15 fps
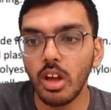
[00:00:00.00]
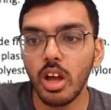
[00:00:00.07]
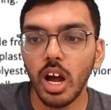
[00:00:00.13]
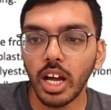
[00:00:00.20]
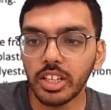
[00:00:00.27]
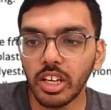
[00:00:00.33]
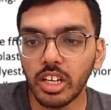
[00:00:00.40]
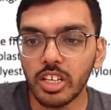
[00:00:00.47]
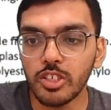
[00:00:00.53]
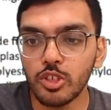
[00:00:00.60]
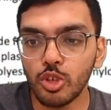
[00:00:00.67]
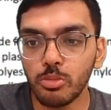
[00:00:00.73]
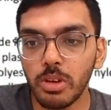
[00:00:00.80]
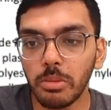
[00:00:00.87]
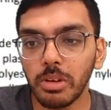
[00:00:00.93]
Other
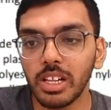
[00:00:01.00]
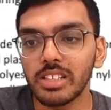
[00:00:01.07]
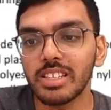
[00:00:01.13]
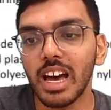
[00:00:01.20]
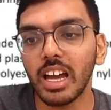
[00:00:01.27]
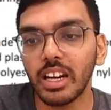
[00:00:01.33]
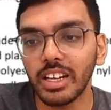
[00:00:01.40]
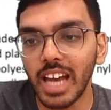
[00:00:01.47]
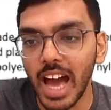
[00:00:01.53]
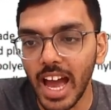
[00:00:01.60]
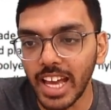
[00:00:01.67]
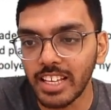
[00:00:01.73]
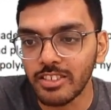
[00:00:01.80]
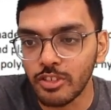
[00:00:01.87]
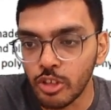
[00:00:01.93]
consumables are
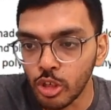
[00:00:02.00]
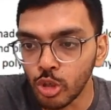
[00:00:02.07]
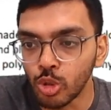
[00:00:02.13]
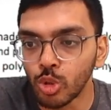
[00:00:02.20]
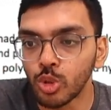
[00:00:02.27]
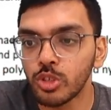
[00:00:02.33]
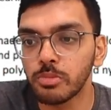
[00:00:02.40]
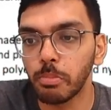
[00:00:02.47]
dyes, glues,